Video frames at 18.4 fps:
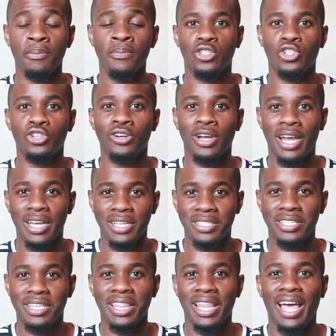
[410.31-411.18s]
trying
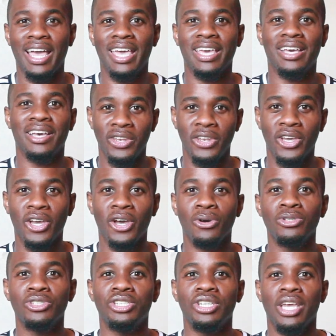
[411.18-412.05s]
to like
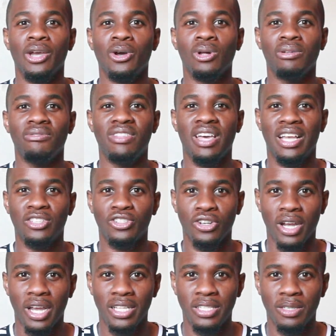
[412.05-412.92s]
negotiate all of that,
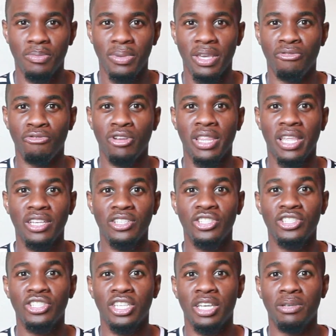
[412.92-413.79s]
trying to be in
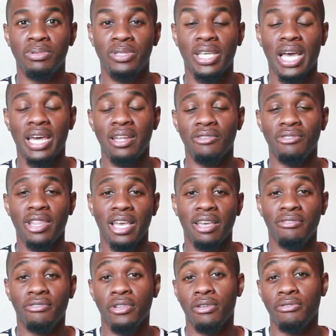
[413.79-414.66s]
relationships kind of like
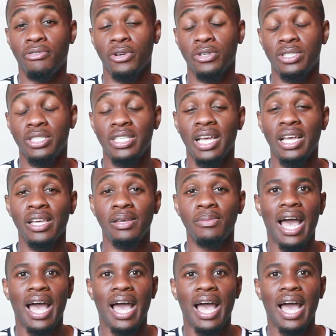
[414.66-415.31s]
for the first time,